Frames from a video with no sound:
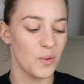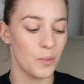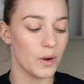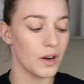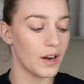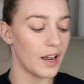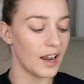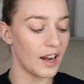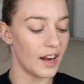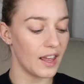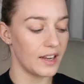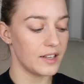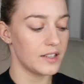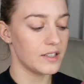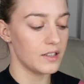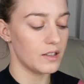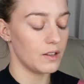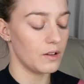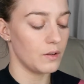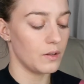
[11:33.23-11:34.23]
What I like
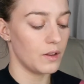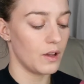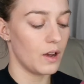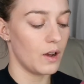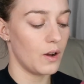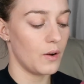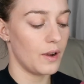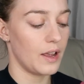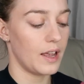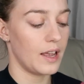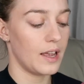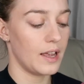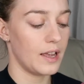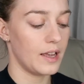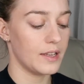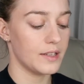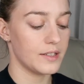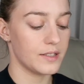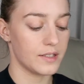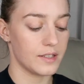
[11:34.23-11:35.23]
to do though
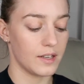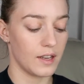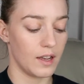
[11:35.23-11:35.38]
is,